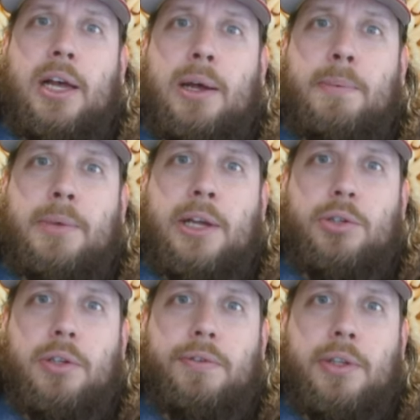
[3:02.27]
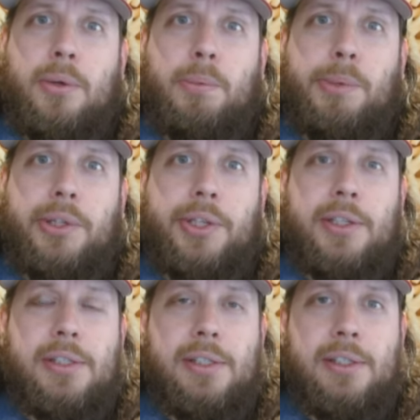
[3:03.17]
Um, not sure if the old
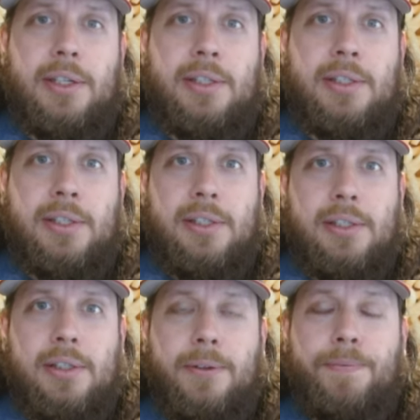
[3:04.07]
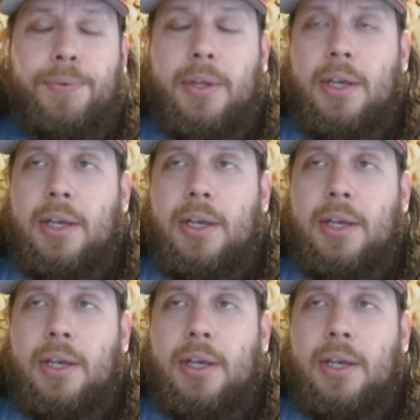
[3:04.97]
building still exists,